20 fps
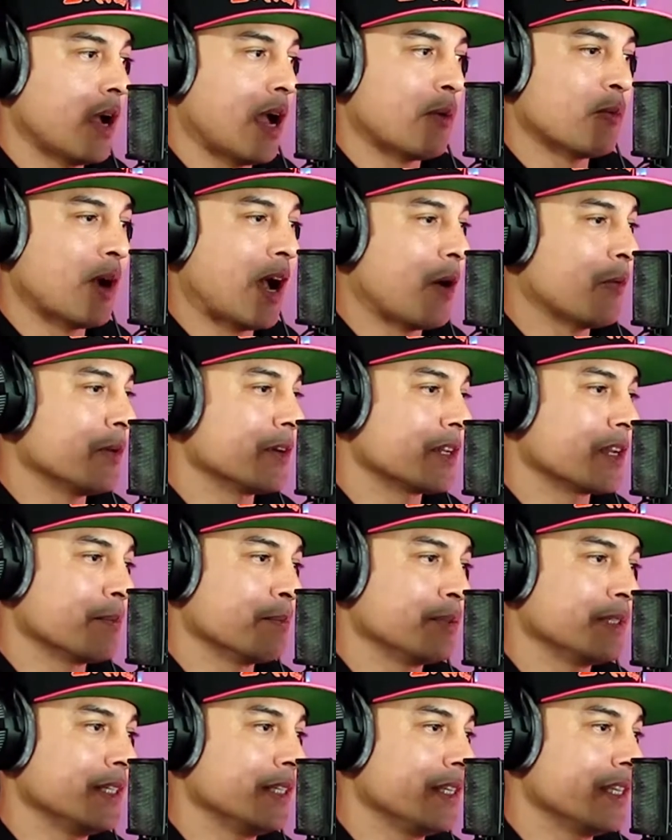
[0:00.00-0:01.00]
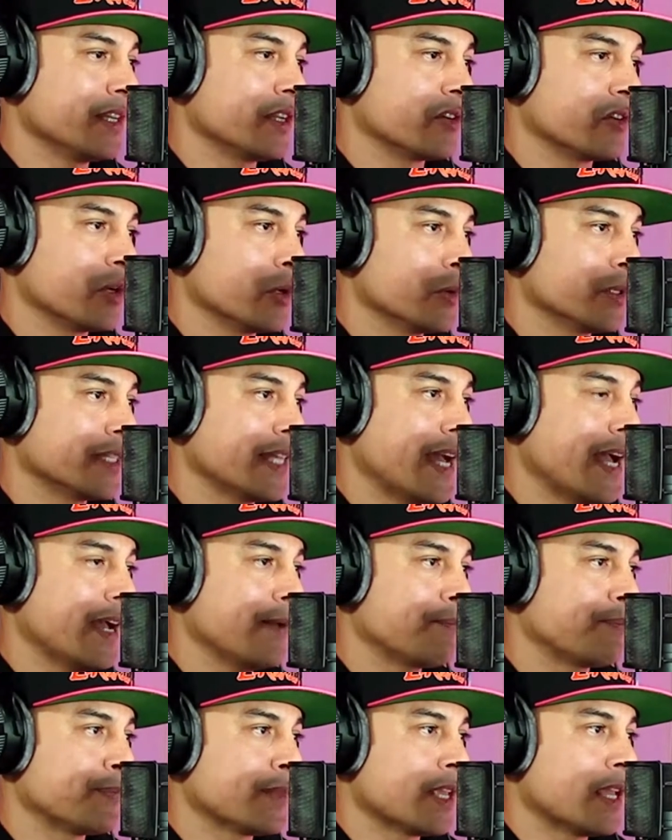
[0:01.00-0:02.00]
I would completely agree with
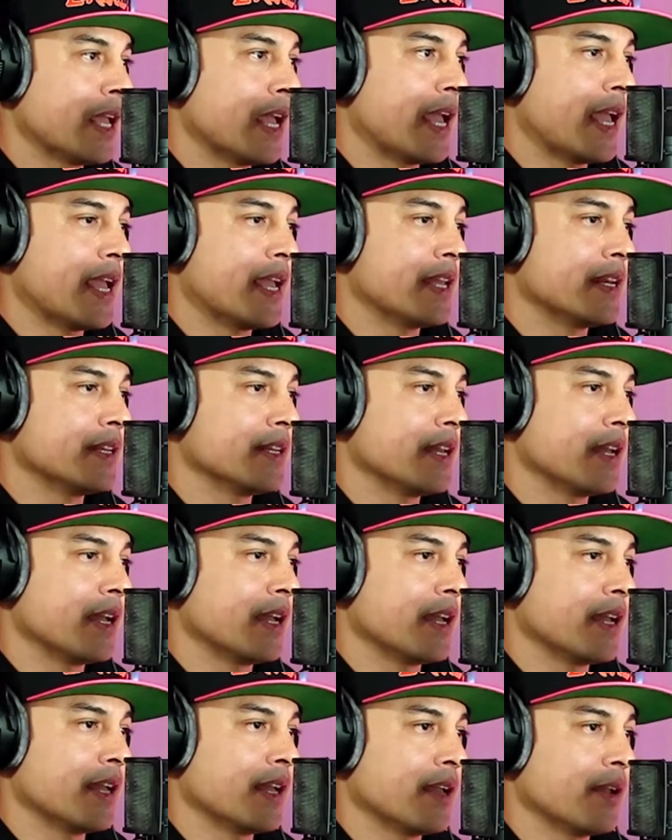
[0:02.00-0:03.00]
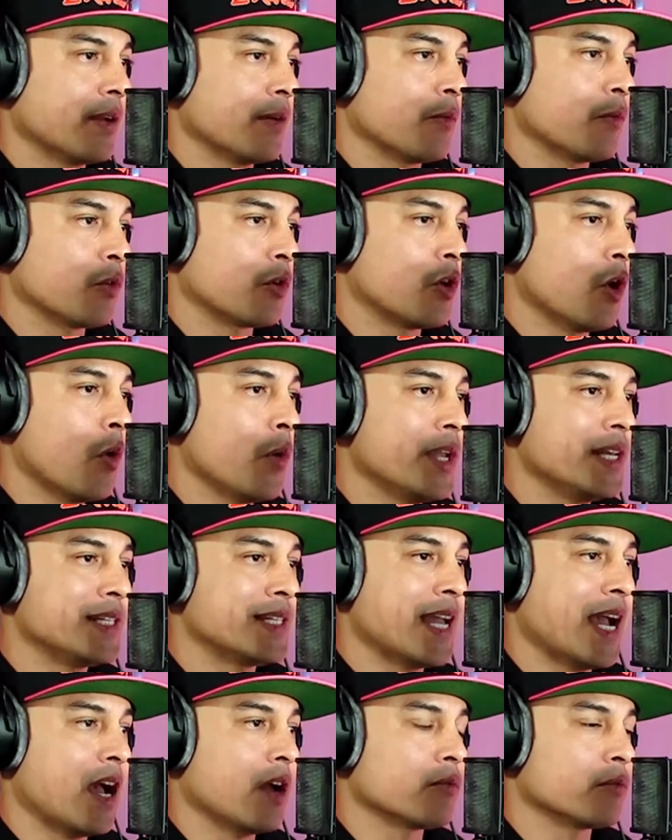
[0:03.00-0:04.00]
that. And going
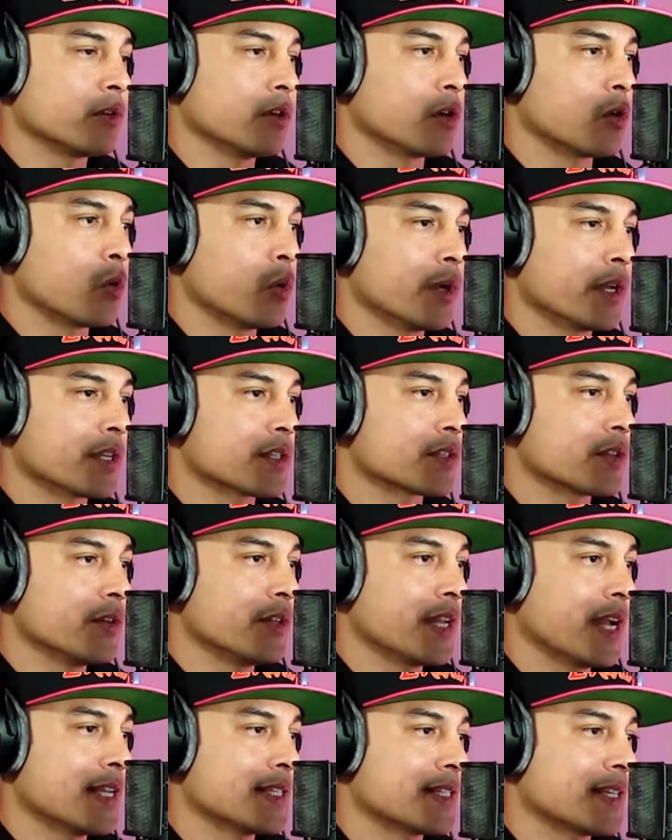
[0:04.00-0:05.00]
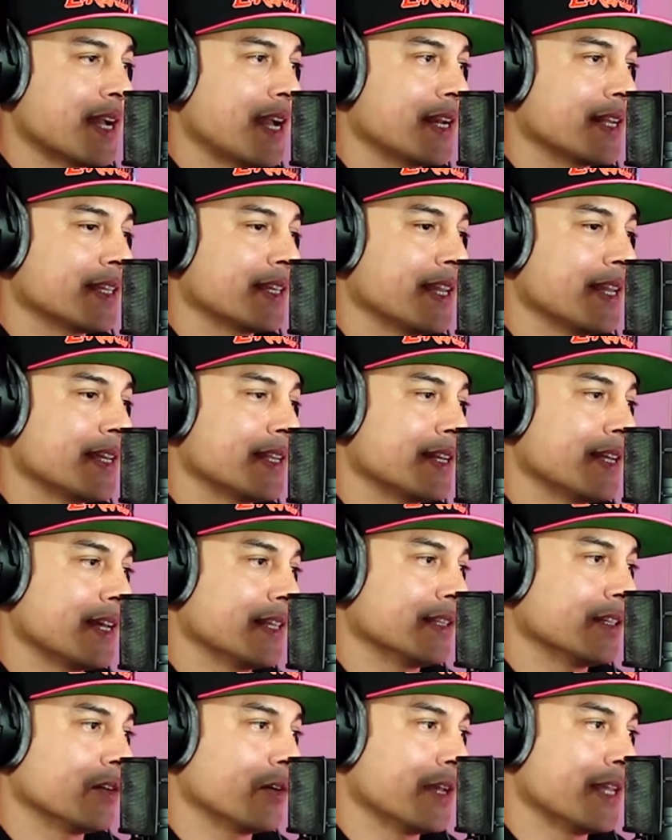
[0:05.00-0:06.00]
down real quick so you guys kind of get
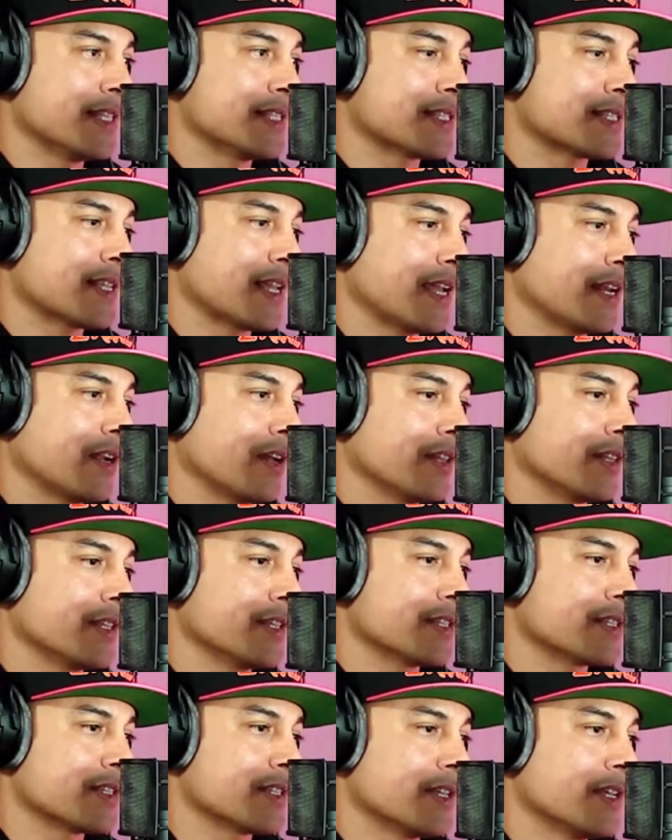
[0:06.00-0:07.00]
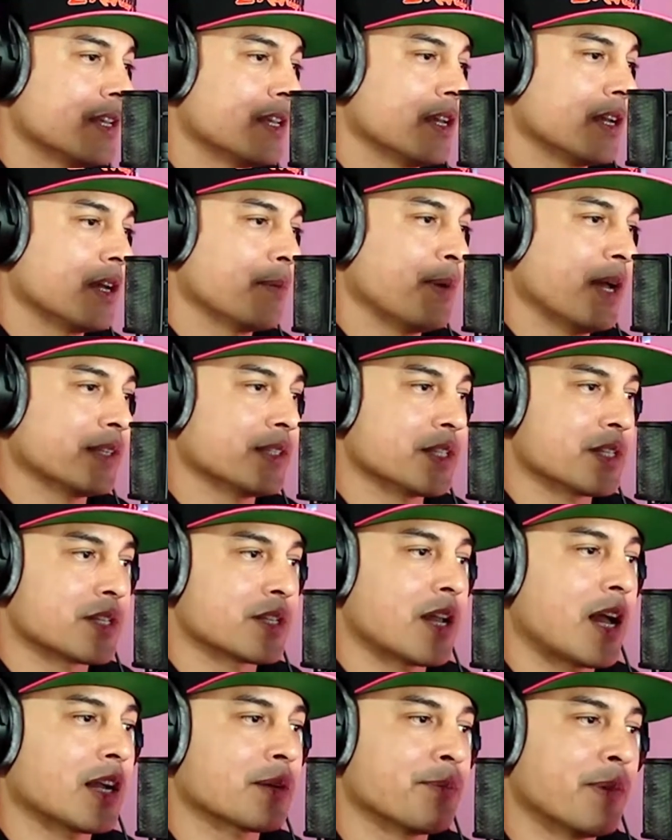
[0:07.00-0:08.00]
a little insight on this, about this
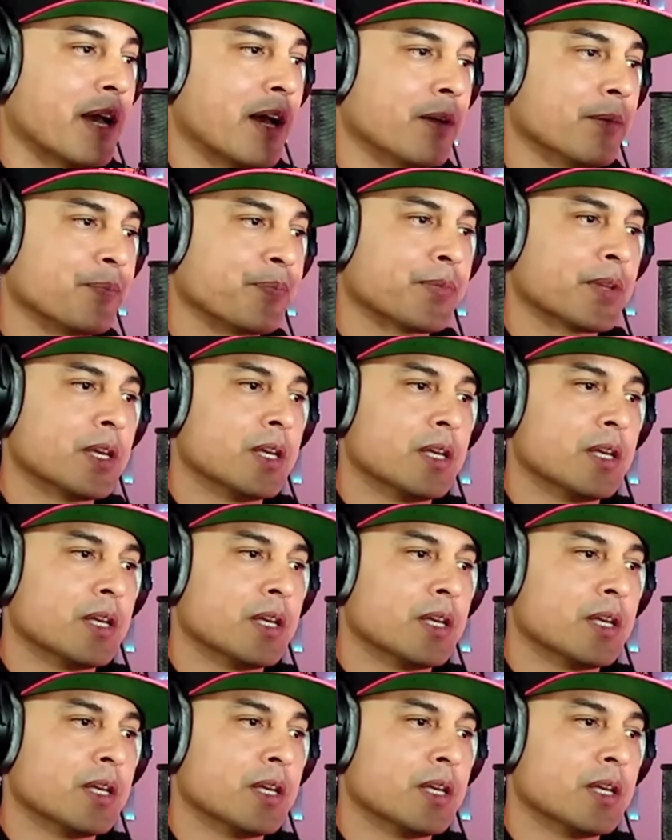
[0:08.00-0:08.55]
shock mount.